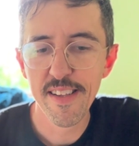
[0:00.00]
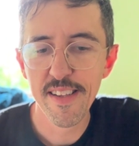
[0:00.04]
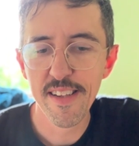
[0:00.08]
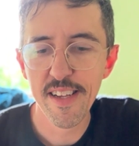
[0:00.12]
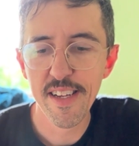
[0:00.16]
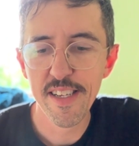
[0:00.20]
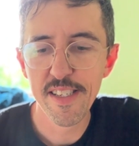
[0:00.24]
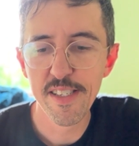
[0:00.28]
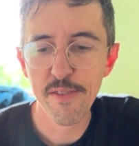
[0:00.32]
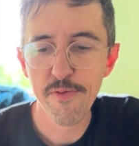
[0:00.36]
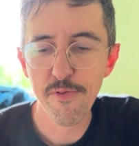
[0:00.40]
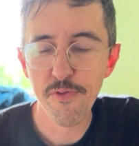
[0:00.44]

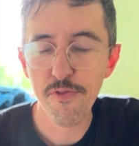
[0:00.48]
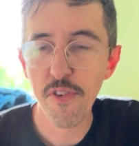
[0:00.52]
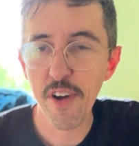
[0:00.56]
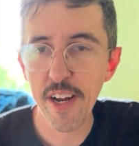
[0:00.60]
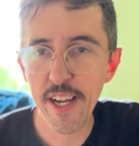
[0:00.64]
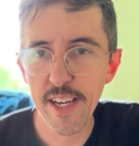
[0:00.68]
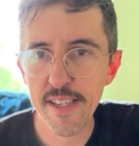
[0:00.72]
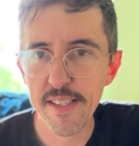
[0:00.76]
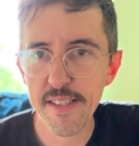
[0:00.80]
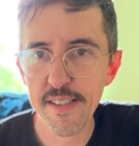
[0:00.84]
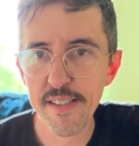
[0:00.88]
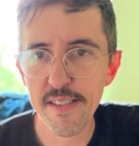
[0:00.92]
is a
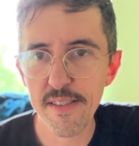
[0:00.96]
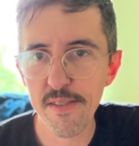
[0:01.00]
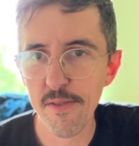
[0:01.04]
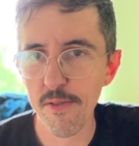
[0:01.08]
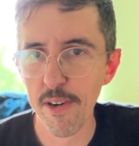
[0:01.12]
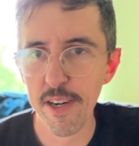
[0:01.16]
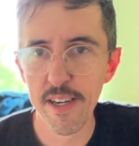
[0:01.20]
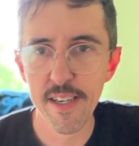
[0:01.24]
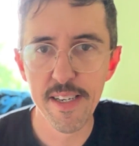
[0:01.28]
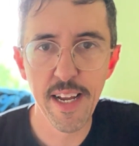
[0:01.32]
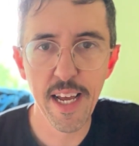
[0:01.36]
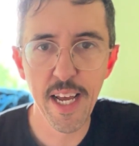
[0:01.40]
phrase
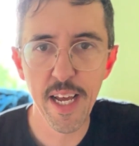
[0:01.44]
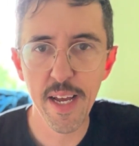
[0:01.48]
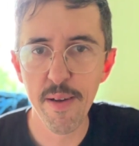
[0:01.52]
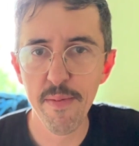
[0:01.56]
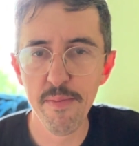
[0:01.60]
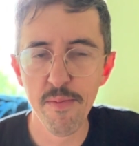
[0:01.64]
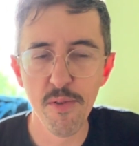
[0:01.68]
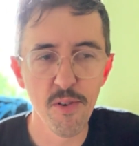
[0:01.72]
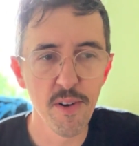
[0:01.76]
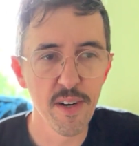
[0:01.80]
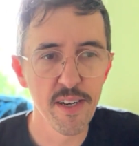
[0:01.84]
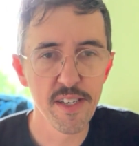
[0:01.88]
or a
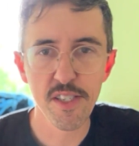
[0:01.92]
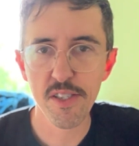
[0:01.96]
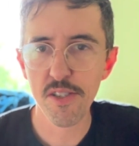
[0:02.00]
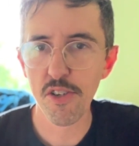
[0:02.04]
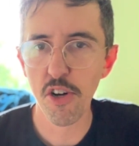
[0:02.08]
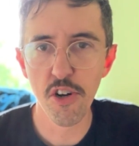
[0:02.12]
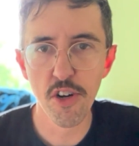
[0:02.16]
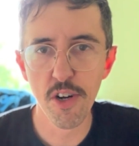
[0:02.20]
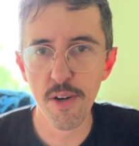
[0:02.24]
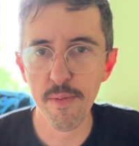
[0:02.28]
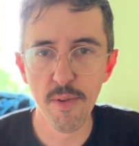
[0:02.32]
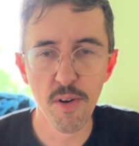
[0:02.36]
name or a
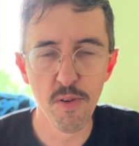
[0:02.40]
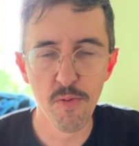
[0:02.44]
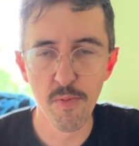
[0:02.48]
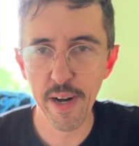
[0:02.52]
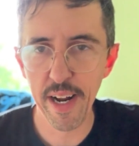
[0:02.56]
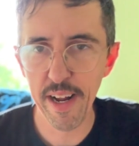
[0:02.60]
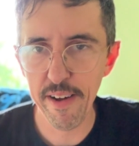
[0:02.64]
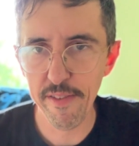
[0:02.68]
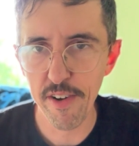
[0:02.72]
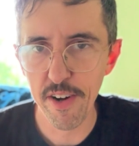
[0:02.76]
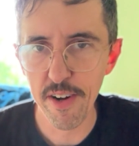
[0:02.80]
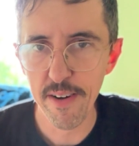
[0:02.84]
term or
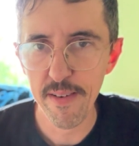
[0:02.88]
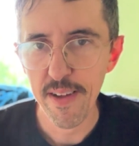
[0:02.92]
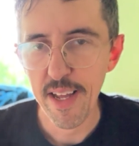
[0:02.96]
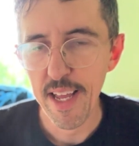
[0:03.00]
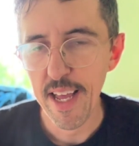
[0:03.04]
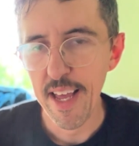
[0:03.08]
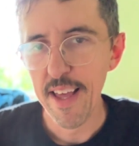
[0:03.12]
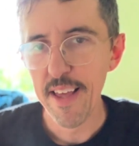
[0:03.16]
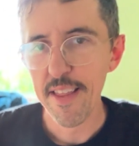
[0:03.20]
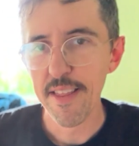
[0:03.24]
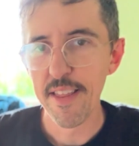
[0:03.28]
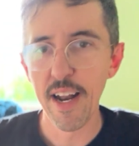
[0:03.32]
whatever
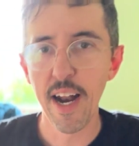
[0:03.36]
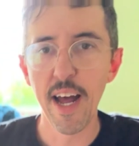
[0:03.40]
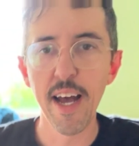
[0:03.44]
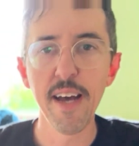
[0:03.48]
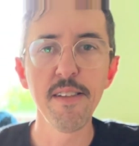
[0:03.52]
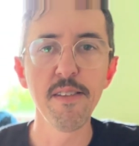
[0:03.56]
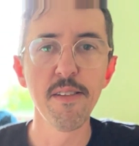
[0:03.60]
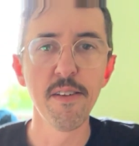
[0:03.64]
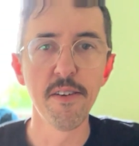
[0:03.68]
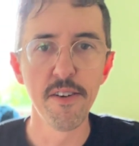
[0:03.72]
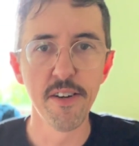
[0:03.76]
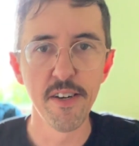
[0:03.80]
that I
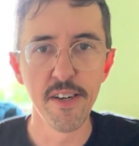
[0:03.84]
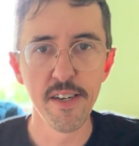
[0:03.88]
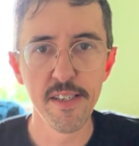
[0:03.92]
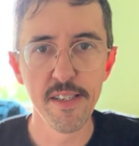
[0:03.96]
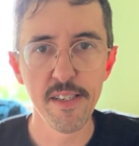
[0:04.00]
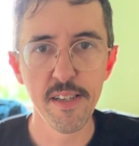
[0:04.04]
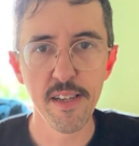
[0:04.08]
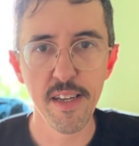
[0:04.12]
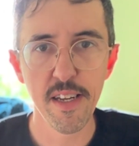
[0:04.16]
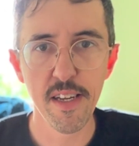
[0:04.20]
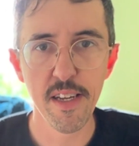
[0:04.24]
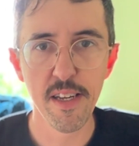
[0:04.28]

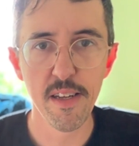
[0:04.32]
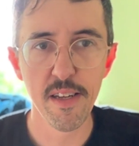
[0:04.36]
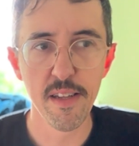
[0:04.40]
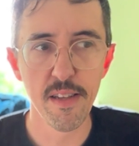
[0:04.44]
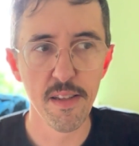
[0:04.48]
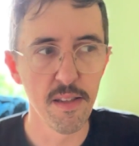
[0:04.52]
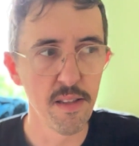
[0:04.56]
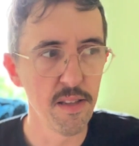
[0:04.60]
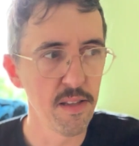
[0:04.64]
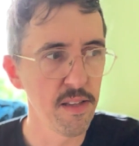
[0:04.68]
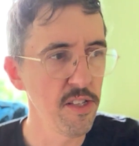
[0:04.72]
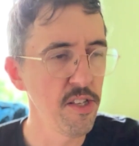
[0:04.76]
learned
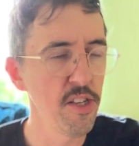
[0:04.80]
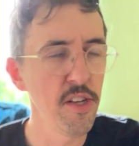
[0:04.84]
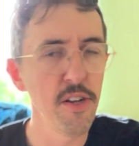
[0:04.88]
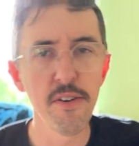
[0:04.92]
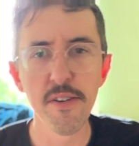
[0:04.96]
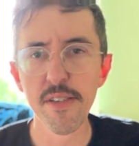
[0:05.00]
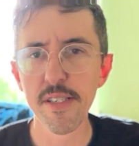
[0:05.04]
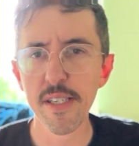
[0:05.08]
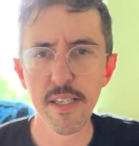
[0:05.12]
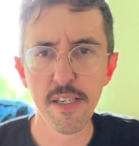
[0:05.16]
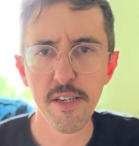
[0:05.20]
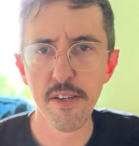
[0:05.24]

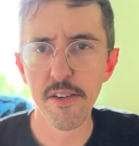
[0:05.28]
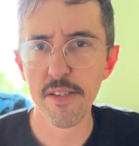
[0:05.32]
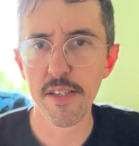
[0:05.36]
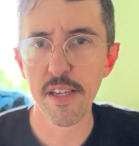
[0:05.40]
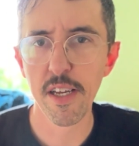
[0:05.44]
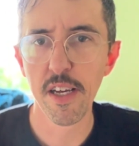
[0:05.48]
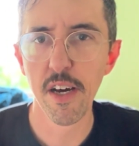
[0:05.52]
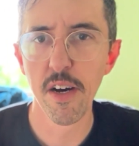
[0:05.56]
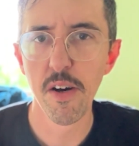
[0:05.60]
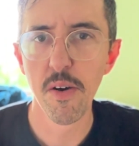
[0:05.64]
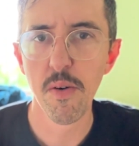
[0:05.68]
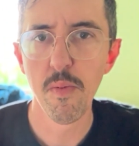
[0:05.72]
years and years
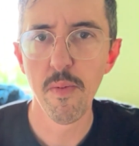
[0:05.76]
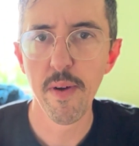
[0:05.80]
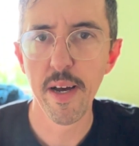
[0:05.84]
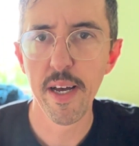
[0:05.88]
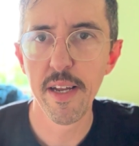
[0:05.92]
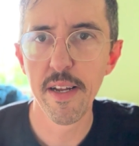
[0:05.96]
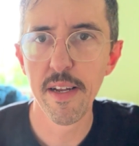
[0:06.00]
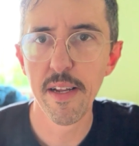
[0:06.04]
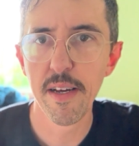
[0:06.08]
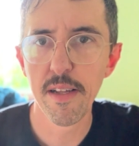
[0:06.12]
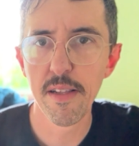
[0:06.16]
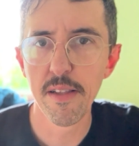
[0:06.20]
ago
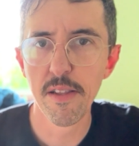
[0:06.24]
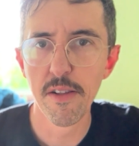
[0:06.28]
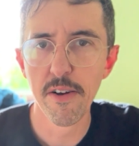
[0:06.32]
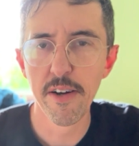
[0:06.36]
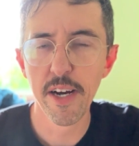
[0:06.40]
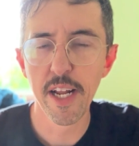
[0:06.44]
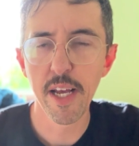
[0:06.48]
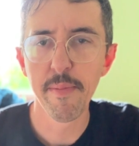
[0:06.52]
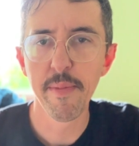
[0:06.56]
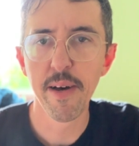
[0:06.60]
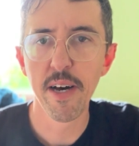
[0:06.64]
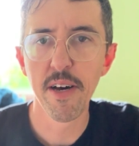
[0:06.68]
when
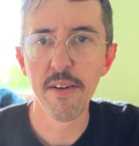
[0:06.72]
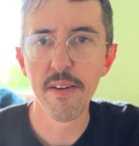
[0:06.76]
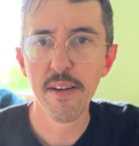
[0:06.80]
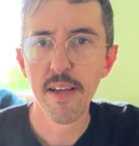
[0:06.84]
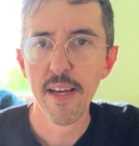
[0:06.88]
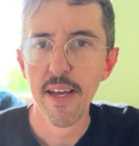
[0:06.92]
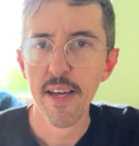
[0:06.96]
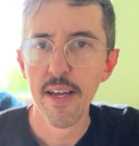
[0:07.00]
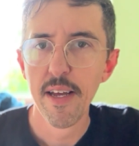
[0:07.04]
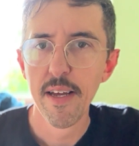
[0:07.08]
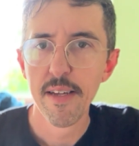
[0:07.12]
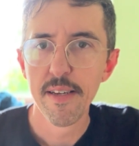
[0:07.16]
learning about
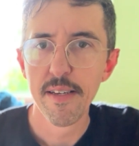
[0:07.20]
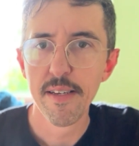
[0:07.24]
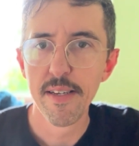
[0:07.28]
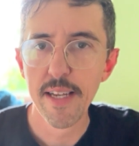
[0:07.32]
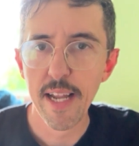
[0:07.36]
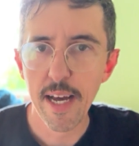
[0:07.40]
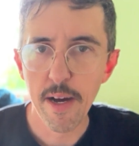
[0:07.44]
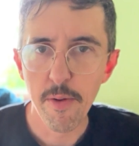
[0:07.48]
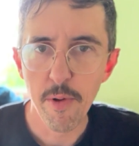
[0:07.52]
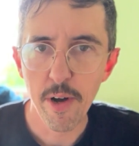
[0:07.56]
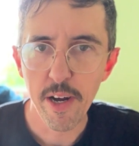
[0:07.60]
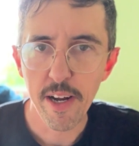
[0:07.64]

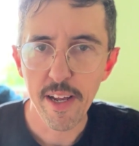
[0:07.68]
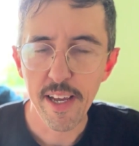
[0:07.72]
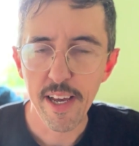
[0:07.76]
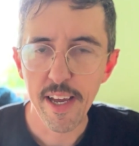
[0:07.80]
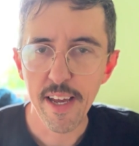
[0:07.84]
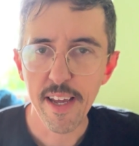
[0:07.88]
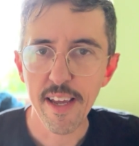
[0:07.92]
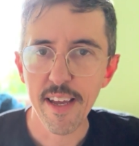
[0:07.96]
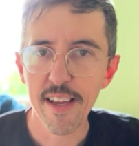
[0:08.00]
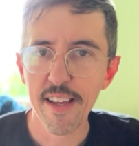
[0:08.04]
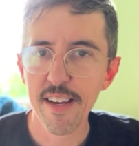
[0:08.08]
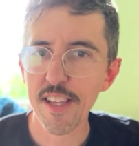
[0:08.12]

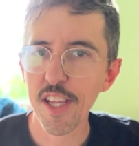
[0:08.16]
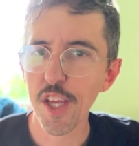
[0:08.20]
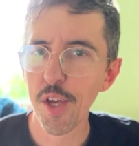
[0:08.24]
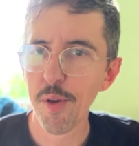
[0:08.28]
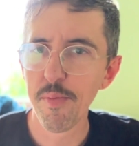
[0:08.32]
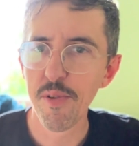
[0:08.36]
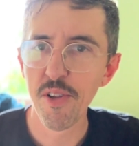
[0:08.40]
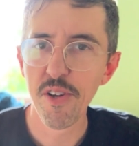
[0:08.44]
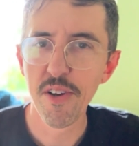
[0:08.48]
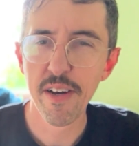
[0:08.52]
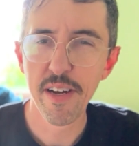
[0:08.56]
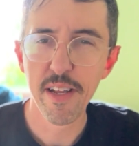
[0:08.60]
networking,
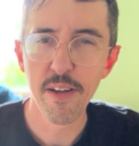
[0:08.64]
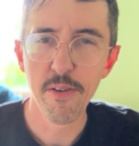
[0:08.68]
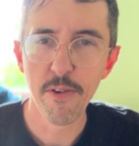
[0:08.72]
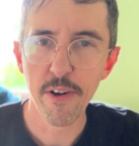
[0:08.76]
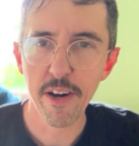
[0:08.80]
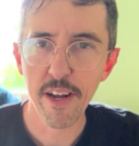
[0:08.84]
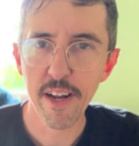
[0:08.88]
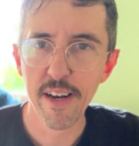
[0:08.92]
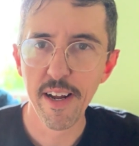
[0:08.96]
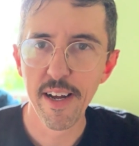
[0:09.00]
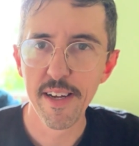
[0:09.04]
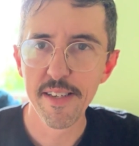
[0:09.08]
community
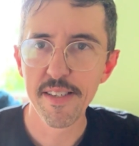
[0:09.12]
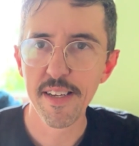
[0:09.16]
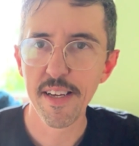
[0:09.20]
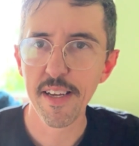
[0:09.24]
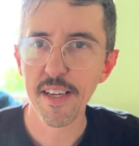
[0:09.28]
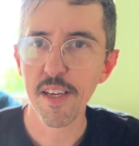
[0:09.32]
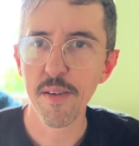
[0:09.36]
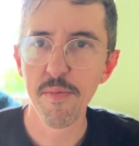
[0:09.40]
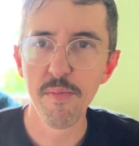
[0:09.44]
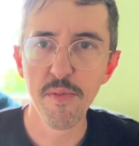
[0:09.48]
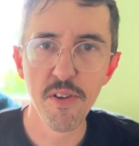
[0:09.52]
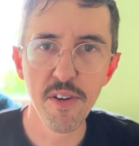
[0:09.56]

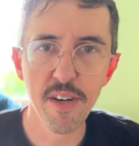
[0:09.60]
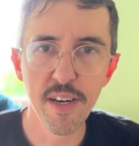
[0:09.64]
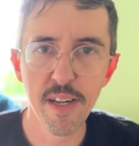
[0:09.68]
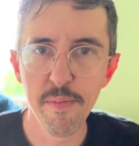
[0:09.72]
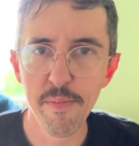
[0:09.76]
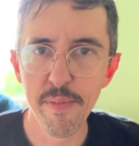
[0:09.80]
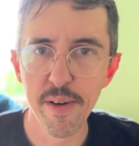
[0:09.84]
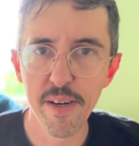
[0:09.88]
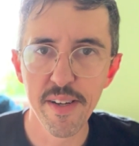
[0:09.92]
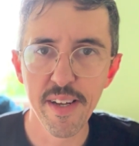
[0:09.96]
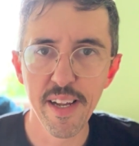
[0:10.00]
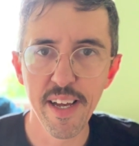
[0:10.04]
organizing, community
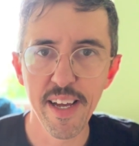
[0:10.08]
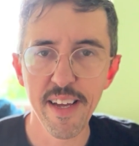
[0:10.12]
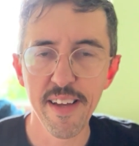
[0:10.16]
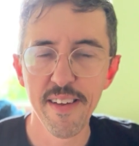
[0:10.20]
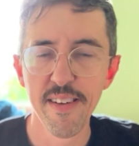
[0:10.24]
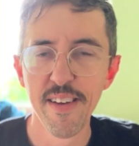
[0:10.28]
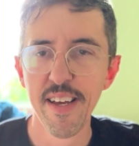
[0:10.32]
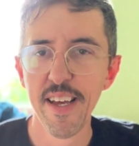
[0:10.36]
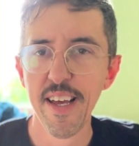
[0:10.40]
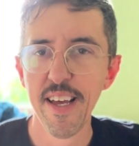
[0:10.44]
building.